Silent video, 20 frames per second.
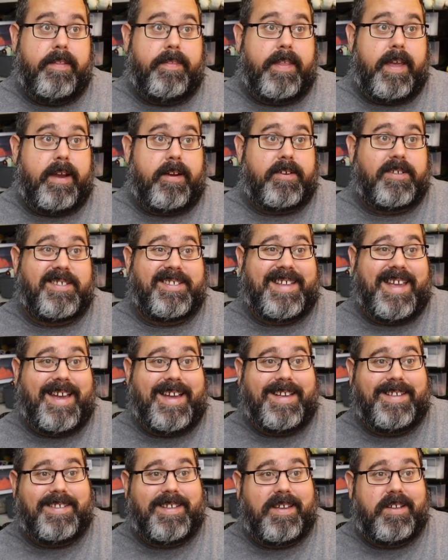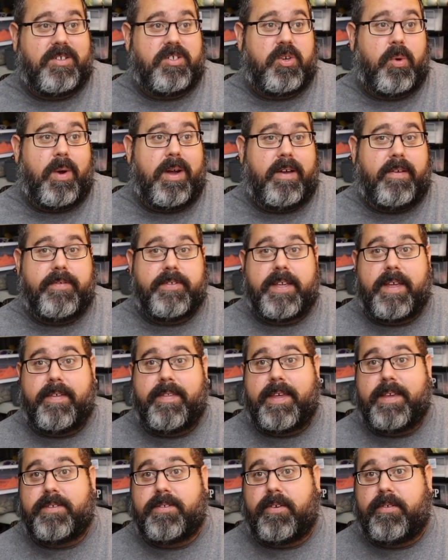They are size 12s.
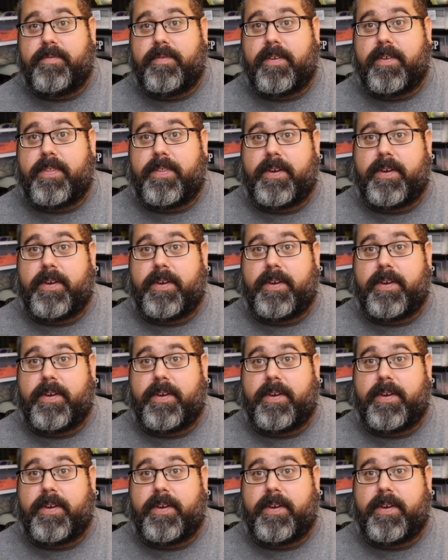They sold for